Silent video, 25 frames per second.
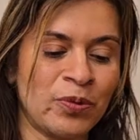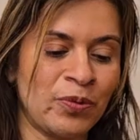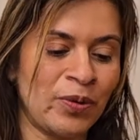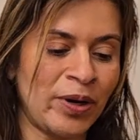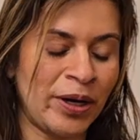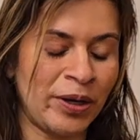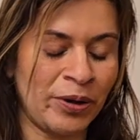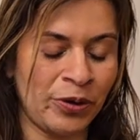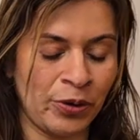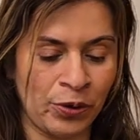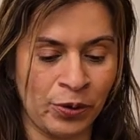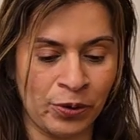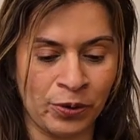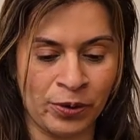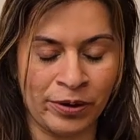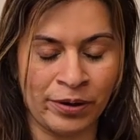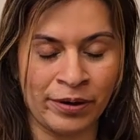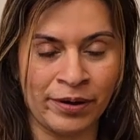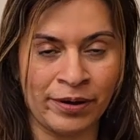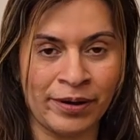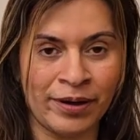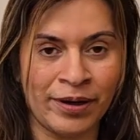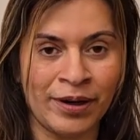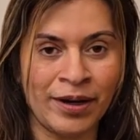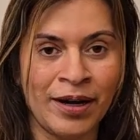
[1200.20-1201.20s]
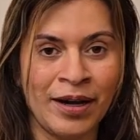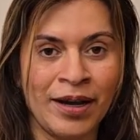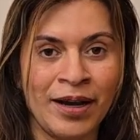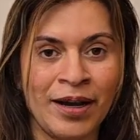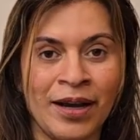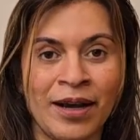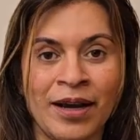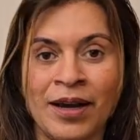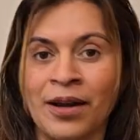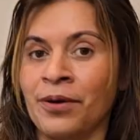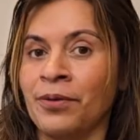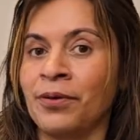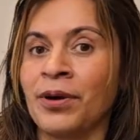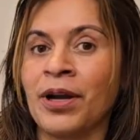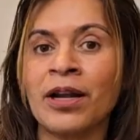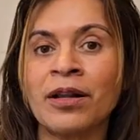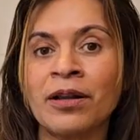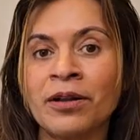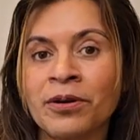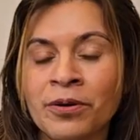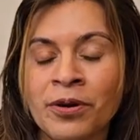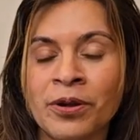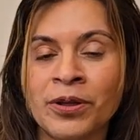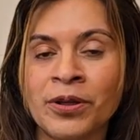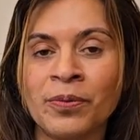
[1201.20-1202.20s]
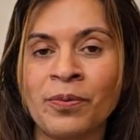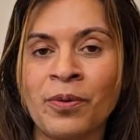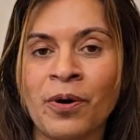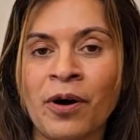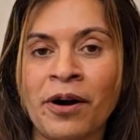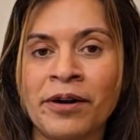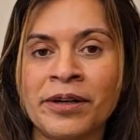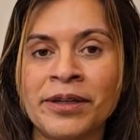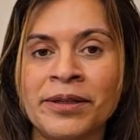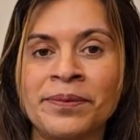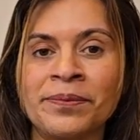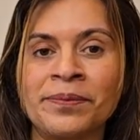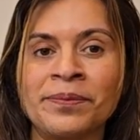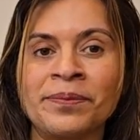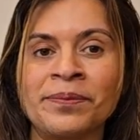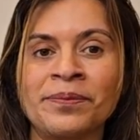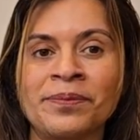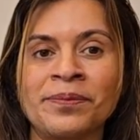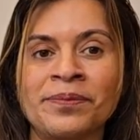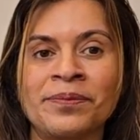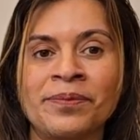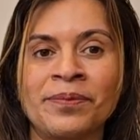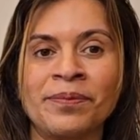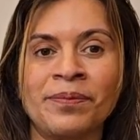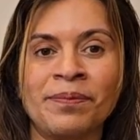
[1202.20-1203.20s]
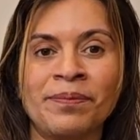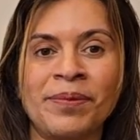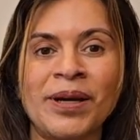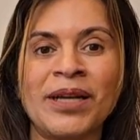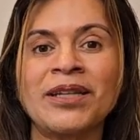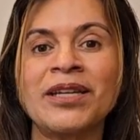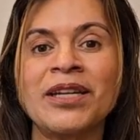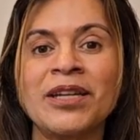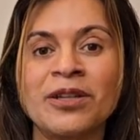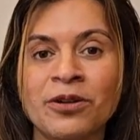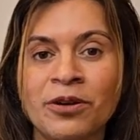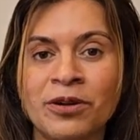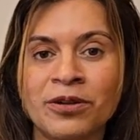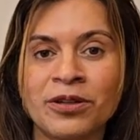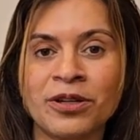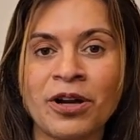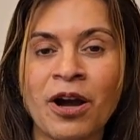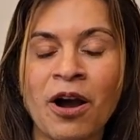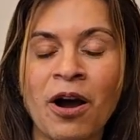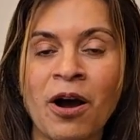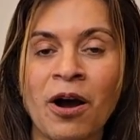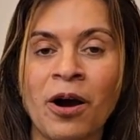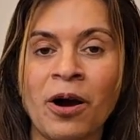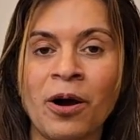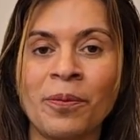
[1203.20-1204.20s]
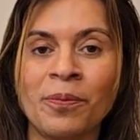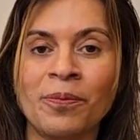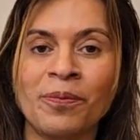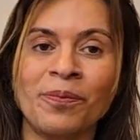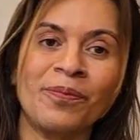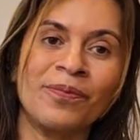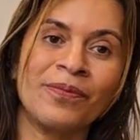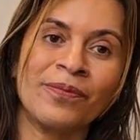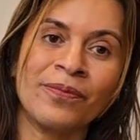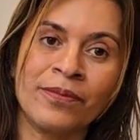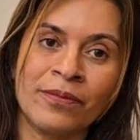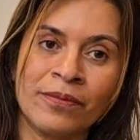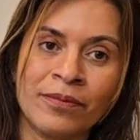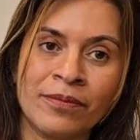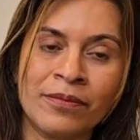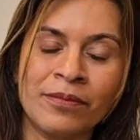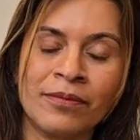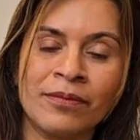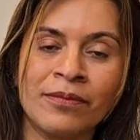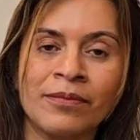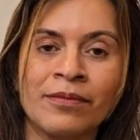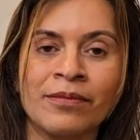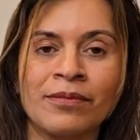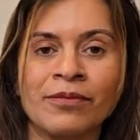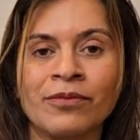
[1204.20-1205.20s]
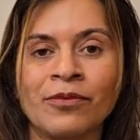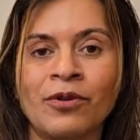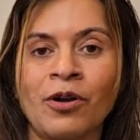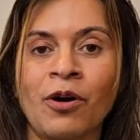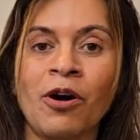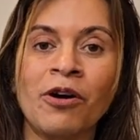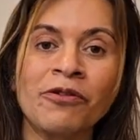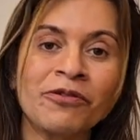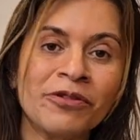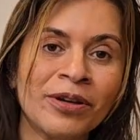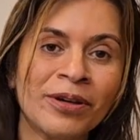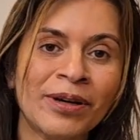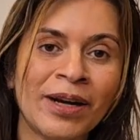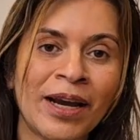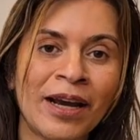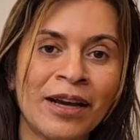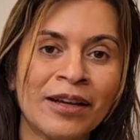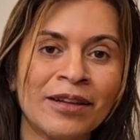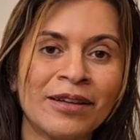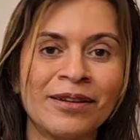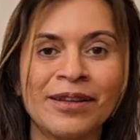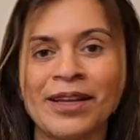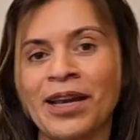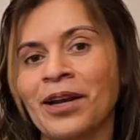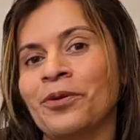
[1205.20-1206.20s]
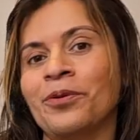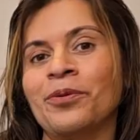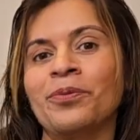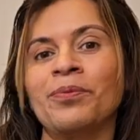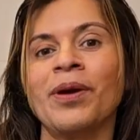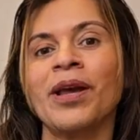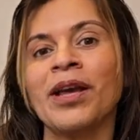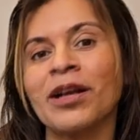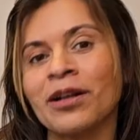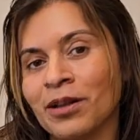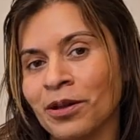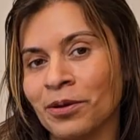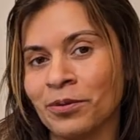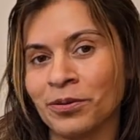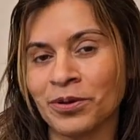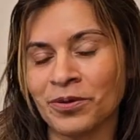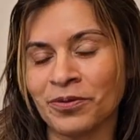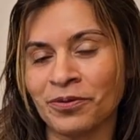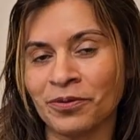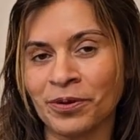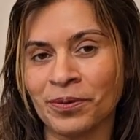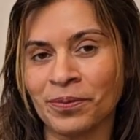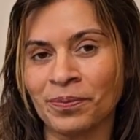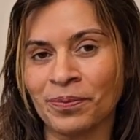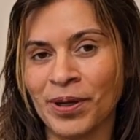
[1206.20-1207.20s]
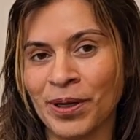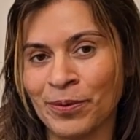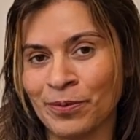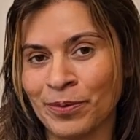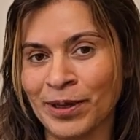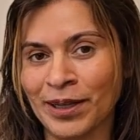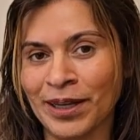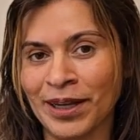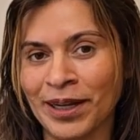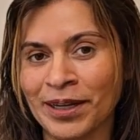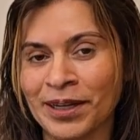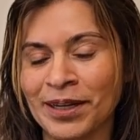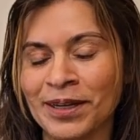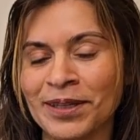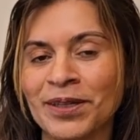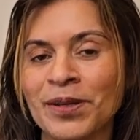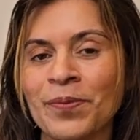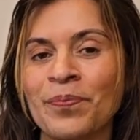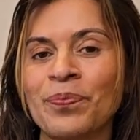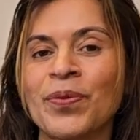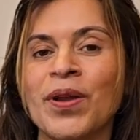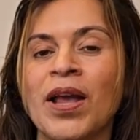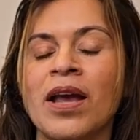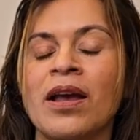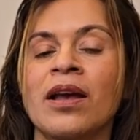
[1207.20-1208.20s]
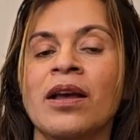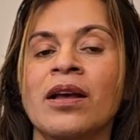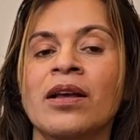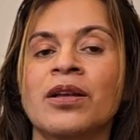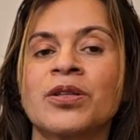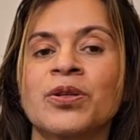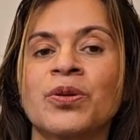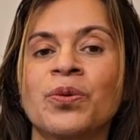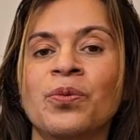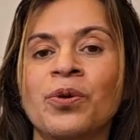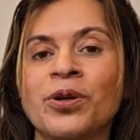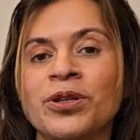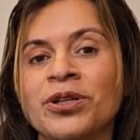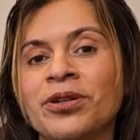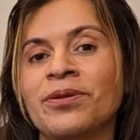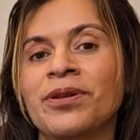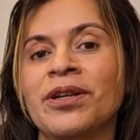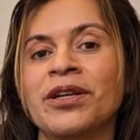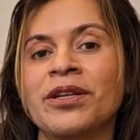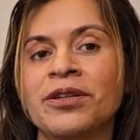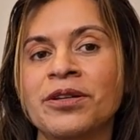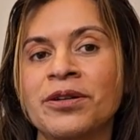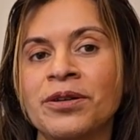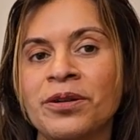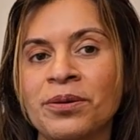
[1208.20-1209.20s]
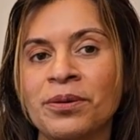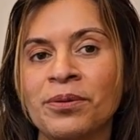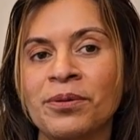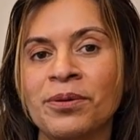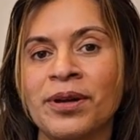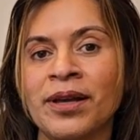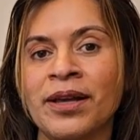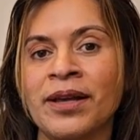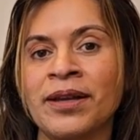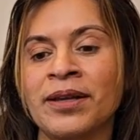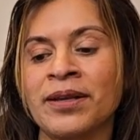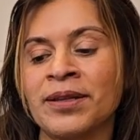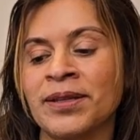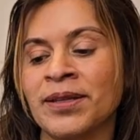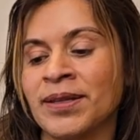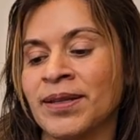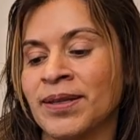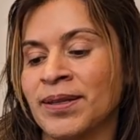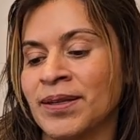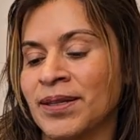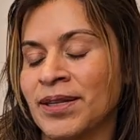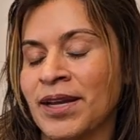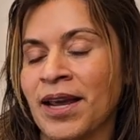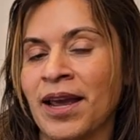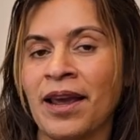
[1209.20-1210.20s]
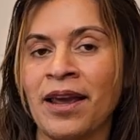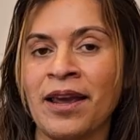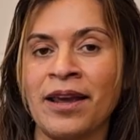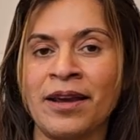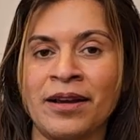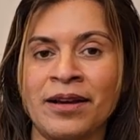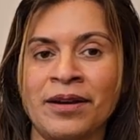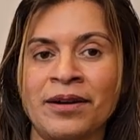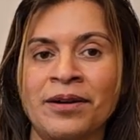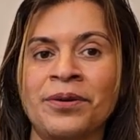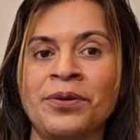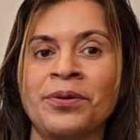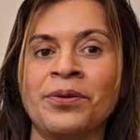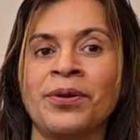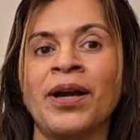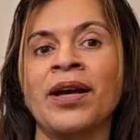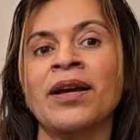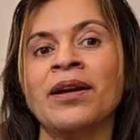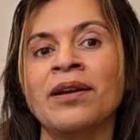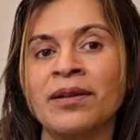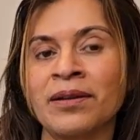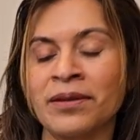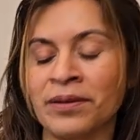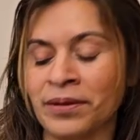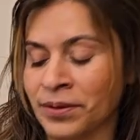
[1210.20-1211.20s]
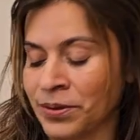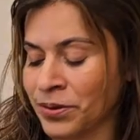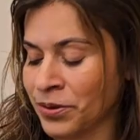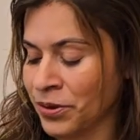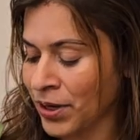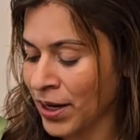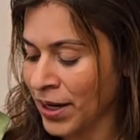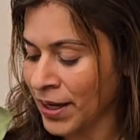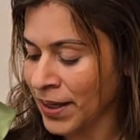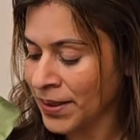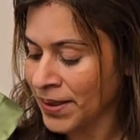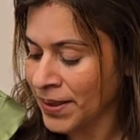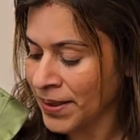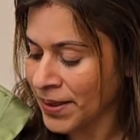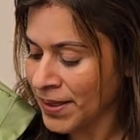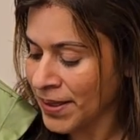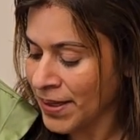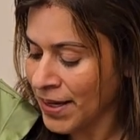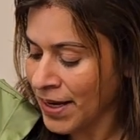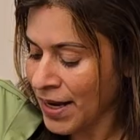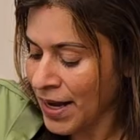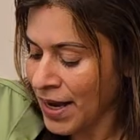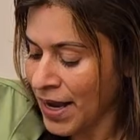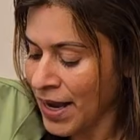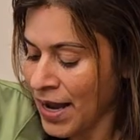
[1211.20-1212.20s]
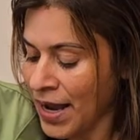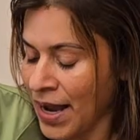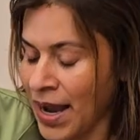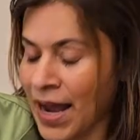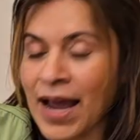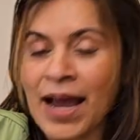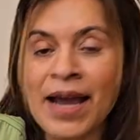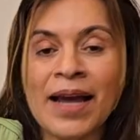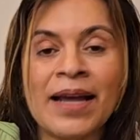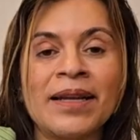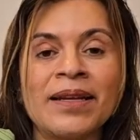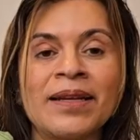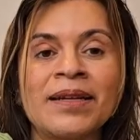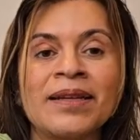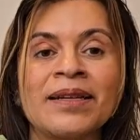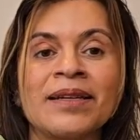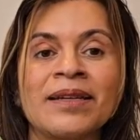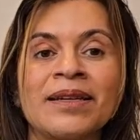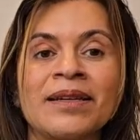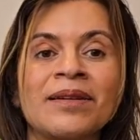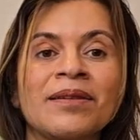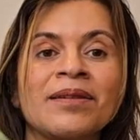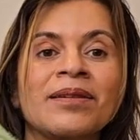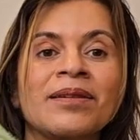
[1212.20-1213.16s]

where you're regular on the bottom, petite on top, off the rack, they don't make clothes for people like us. So what you need to do is take a regular dress, and